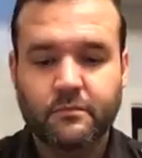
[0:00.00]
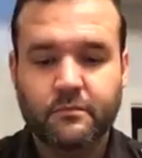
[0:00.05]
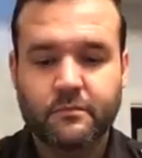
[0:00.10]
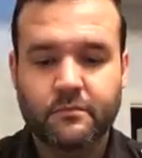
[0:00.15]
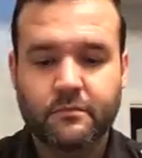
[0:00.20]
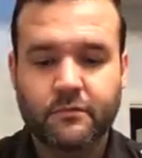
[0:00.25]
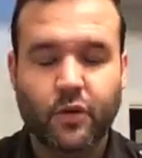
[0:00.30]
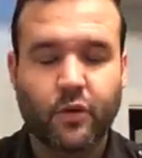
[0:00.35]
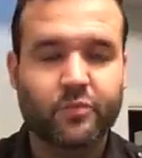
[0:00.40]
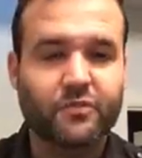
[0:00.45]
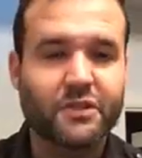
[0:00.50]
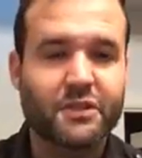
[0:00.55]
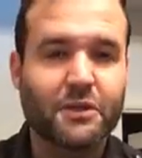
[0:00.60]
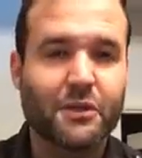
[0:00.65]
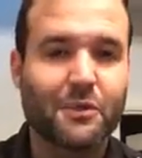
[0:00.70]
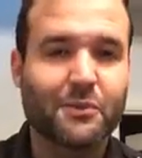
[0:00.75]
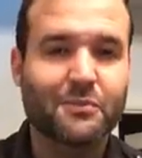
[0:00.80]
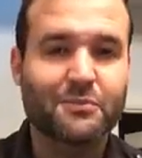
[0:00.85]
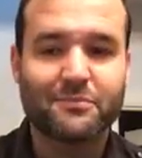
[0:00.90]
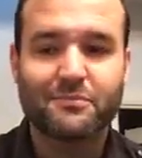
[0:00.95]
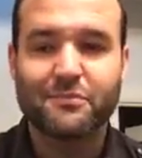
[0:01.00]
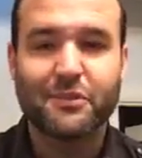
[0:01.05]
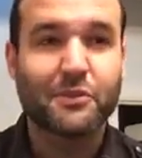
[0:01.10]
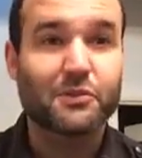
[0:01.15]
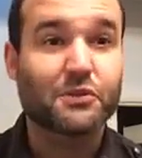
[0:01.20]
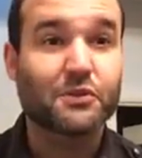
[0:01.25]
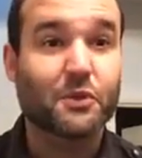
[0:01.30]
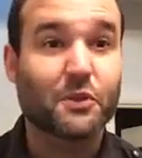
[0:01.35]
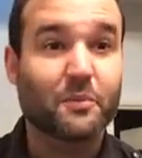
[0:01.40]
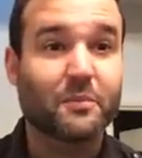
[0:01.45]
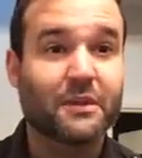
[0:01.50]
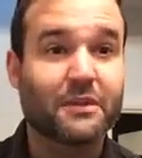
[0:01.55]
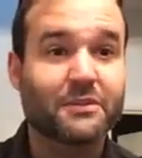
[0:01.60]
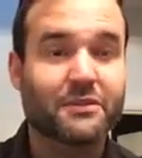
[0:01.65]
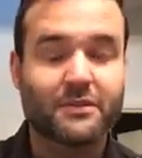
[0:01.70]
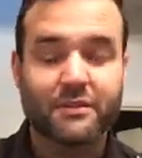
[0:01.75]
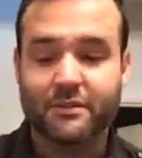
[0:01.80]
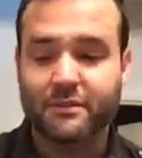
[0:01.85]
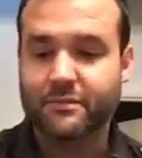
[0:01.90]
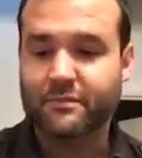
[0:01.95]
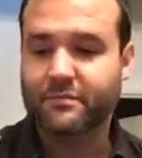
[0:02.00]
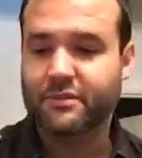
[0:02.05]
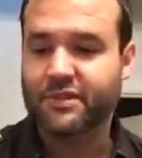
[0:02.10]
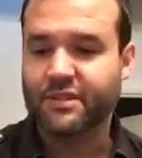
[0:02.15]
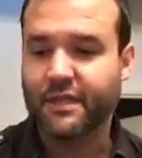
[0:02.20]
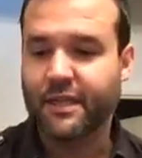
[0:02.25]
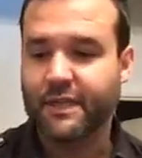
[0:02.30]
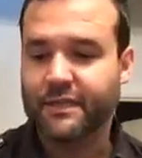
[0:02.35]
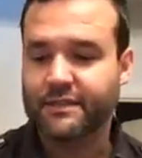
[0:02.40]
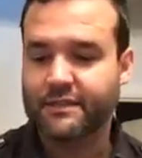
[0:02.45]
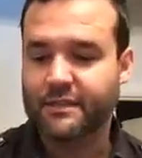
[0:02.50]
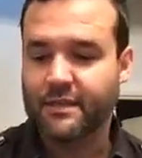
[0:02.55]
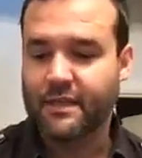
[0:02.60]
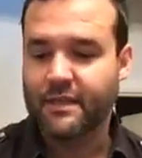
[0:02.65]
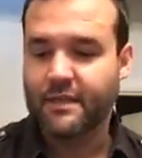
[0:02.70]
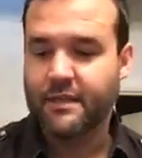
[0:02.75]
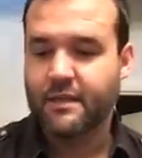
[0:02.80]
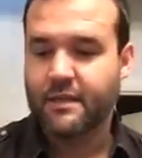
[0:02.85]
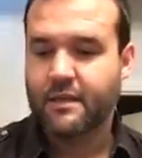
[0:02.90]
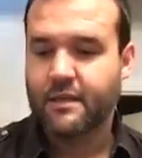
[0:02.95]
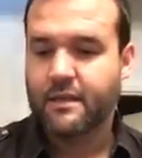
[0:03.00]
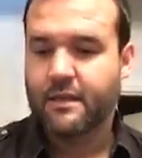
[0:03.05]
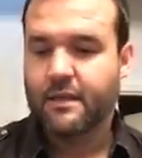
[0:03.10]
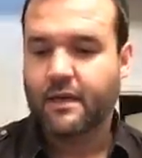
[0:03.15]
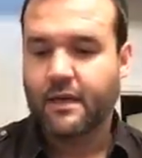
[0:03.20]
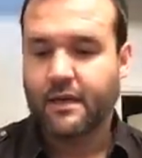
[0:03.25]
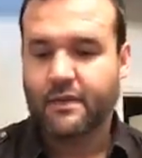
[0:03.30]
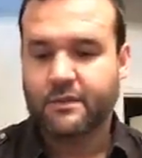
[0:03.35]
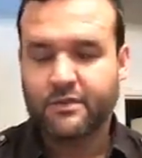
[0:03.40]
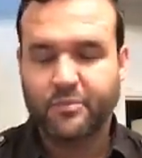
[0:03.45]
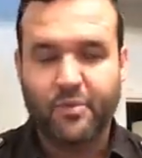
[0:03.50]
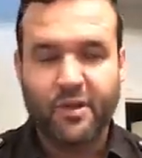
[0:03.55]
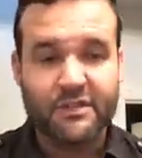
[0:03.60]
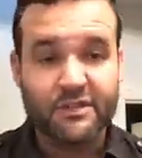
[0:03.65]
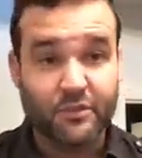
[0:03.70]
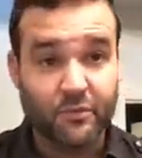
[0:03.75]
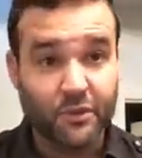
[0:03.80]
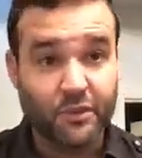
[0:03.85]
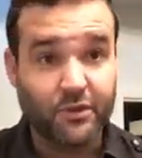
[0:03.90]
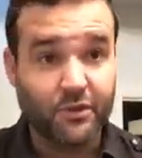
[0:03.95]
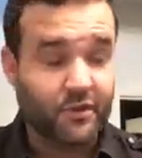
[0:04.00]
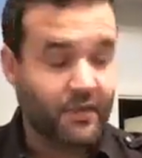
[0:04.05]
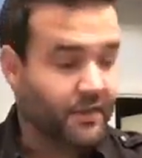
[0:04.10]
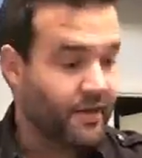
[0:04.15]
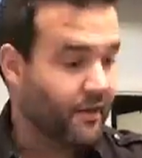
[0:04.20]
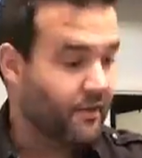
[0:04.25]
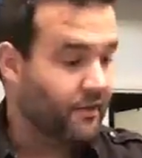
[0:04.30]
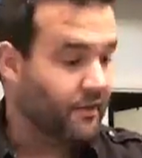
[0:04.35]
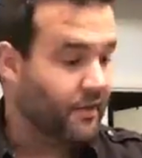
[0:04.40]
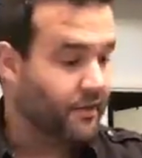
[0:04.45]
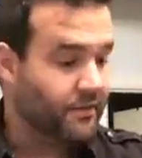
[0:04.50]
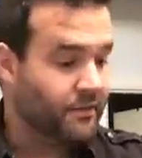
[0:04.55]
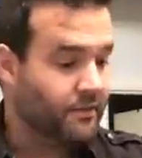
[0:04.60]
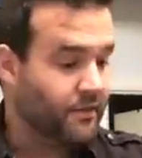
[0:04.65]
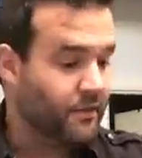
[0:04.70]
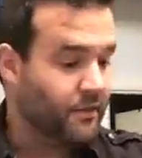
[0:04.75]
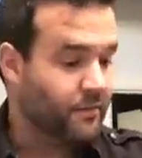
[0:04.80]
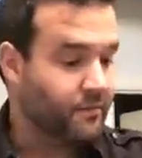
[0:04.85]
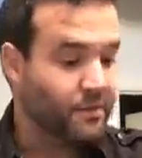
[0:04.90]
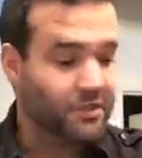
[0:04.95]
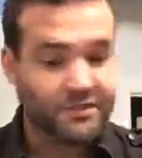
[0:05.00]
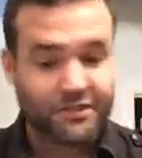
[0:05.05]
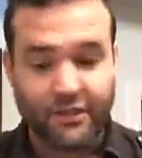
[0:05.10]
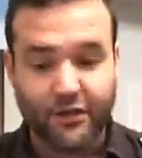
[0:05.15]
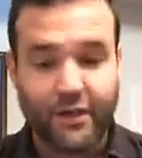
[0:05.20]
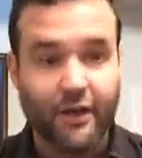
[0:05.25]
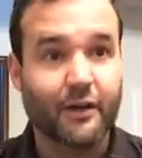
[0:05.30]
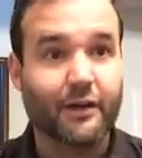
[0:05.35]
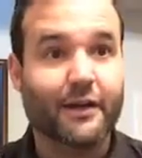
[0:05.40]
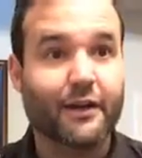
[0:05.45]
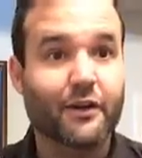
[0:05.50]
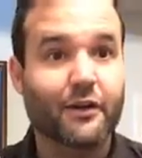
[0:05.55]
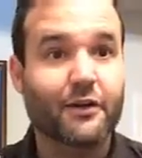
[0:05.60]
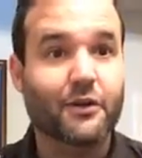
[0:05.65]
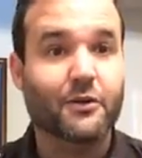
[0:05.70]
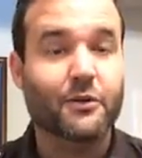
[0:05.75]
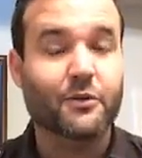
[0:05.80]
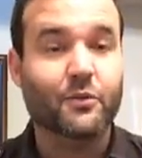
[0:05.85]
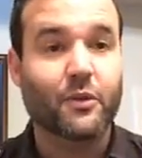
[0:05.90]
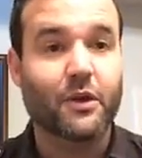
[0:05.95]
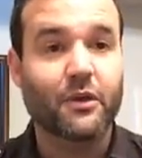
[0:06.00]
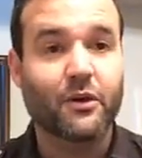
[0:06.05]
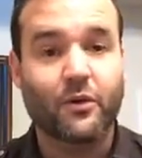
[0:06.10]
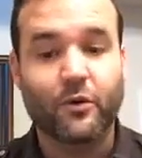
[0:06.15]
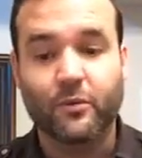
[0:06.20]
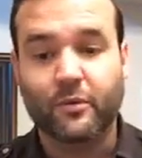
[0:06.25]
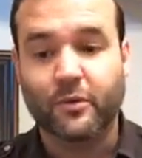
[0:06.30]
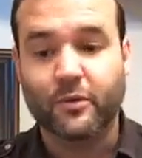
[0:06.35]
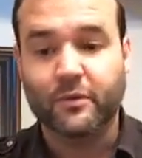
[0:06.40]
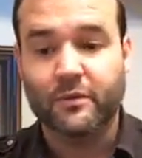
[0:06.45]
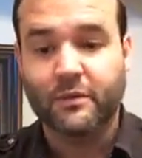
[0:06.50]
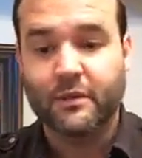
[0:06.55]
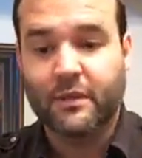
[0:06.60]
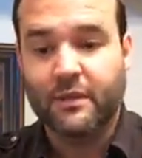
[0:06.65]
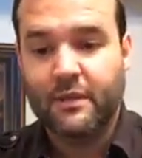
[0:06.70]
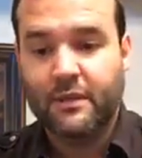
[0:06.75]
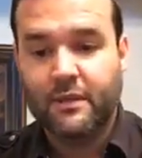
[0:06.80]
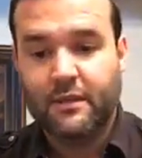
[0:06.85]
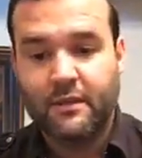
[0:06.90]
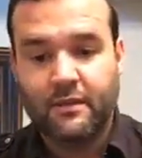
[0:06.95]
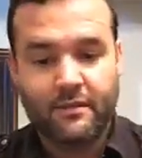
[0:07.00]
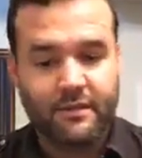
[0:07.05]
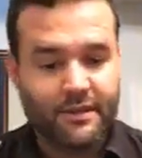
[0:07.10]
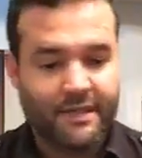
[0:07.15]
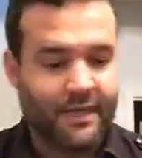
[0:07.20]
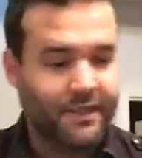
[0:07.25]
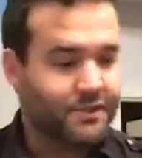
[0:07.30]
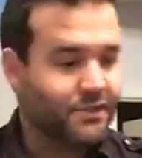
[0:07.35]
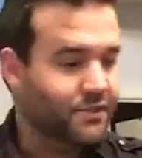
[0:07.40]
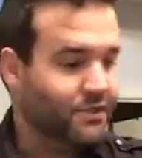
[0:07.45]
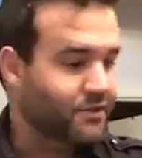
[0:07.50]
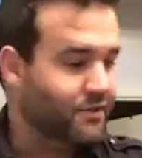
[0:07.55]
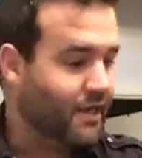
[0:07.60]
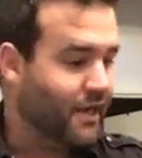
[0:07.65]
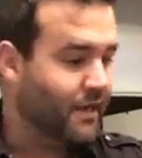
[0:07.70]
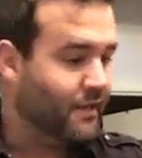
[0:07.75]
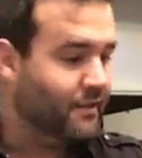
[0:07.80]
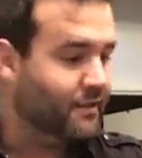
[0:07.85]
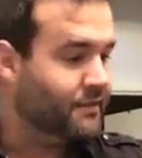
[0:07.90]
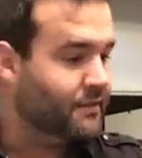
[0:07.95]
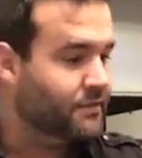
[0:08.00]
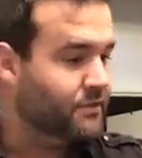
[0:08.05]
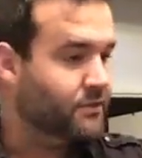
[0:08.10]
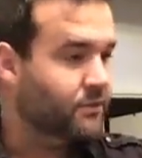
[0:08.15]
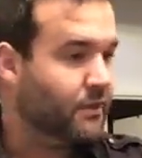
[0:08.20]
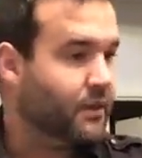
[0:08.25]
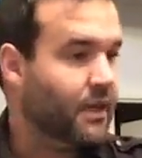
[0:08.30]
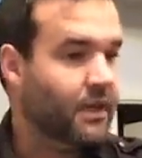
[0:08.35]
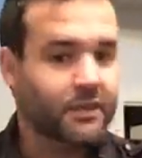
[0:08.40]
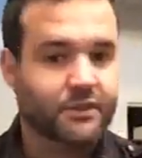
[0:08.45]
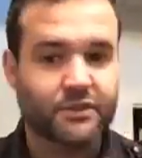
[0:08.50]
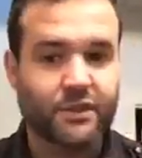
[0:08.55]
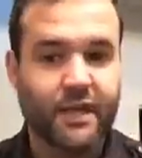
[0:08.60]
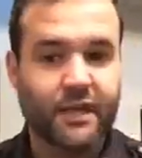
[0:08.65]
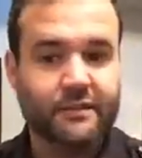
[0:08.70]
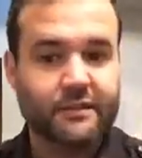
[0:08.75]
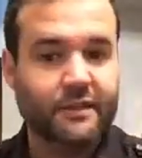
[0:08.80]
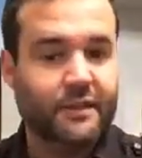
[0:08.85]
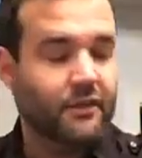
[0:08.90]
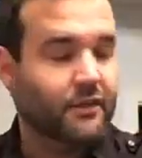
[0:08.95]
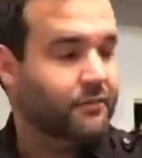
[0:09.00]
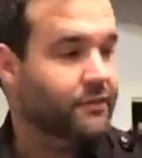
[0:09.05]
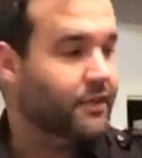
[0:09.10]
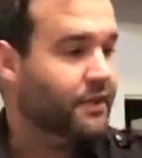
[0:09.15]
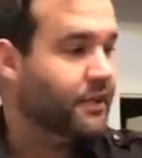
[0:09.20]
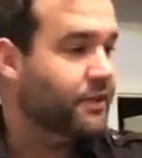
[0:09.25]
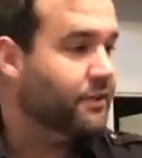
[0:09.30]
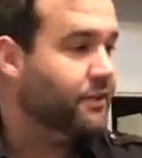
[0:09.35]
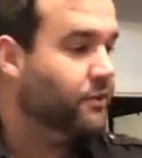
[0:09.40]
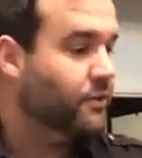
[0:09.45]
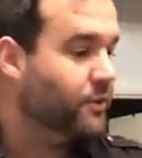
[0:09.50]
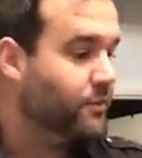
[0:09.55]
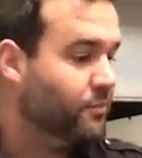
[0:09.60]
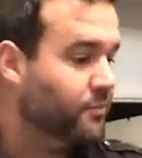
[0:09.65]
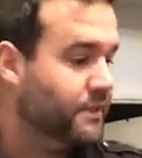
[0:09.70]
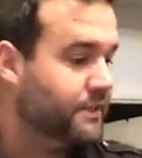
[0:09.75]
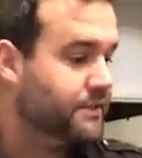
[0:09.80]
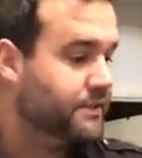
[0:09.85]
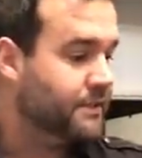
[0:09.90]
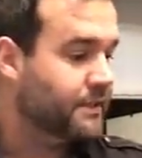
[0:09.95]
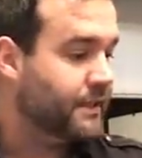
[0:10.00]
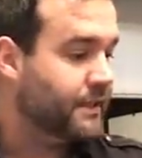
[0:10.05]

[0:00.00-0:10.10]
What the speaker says: Hopefully no scorpions or snakes. Depends on whether you're on a military air carrier on the way home or catching United because you were contracting, however you're going to do it. But